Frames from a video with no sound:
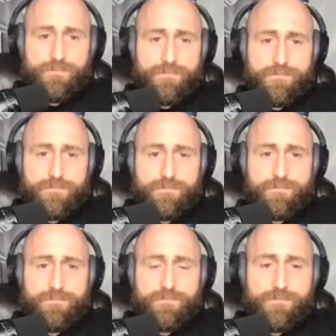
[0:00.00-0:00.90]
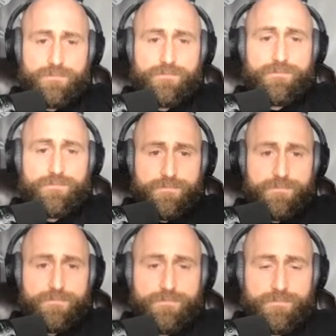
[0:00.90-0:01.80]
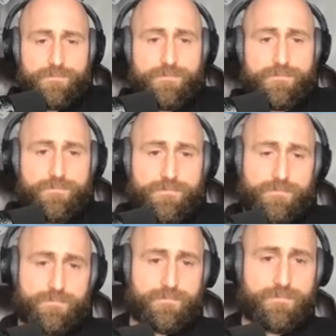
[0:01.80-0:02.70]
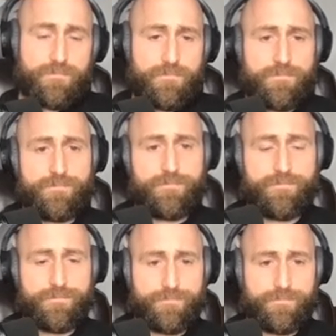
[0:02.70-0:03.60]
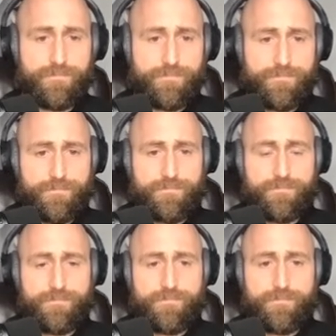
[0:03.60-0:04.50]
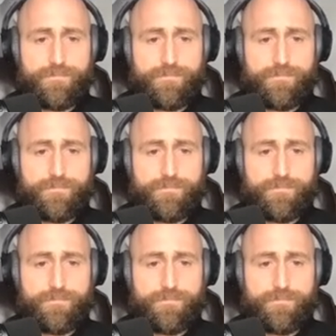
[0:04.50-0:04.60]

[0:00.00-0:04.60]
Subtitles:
(silent)